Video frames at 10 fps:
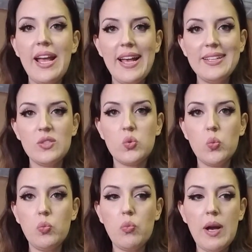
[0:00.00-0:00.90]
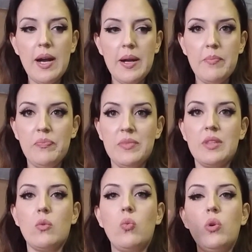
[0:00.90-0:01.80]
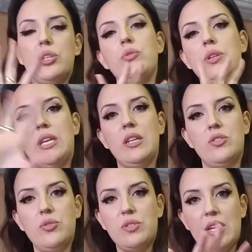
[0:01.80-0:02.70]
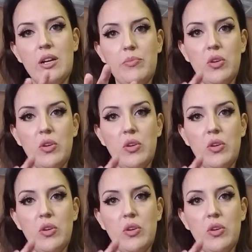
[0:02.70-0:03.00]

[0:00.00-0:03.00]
as what you need to set up